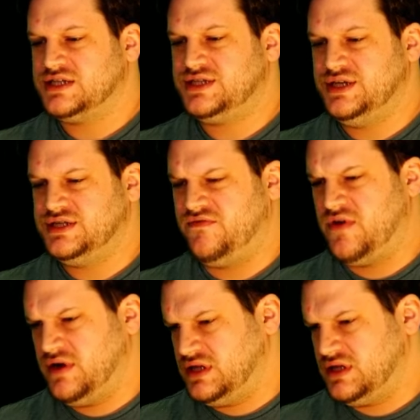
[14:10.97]
sees
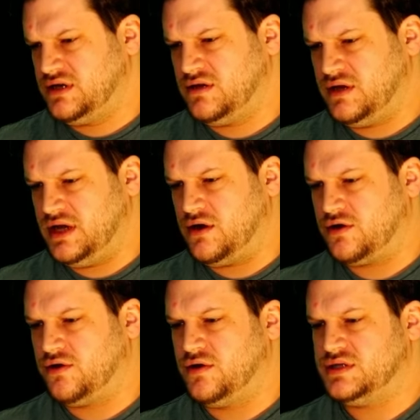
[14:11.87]
very little in
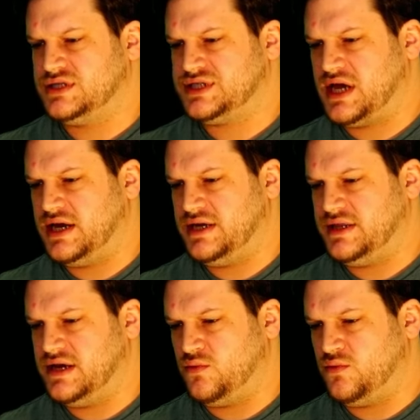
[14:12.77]
our current society